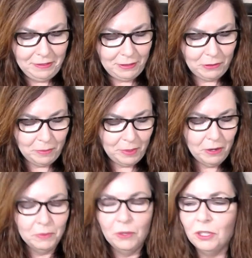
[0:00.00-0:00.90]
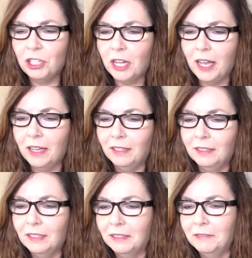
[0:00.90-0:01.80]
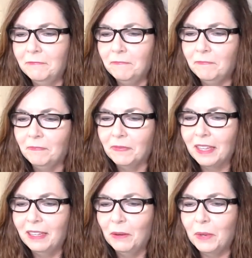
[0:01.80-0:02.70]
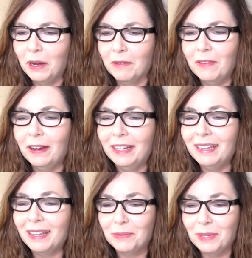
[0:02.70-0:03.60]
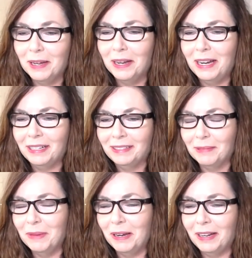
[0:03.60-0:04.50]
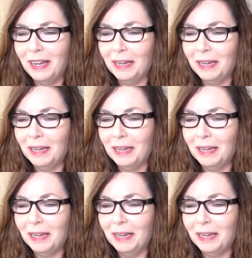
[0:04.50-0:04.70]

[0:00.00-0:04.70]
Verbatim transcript: Scorpio Moon Child. We are very, yes, we are, Tamara.